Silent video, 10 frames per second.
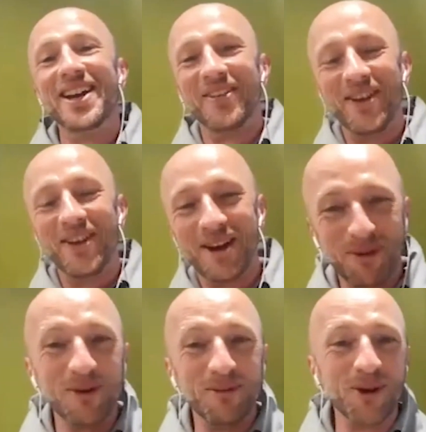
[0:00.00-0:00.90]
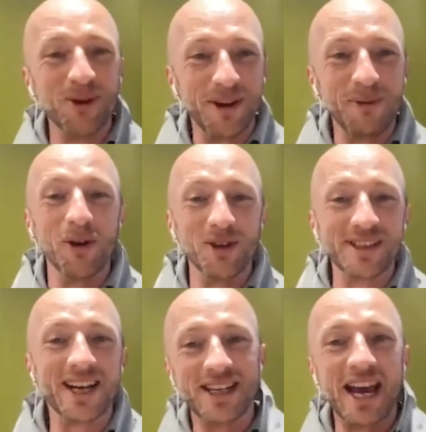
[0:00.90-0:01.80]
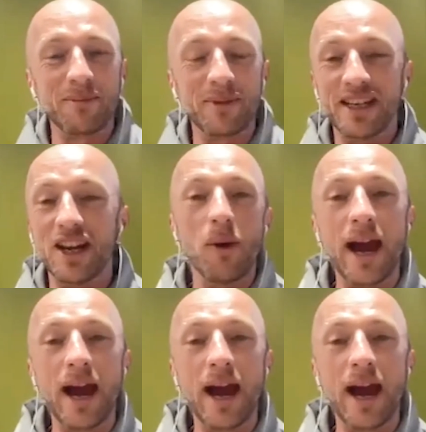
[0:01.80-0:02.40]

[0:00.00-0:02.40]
of proving what's actually happening,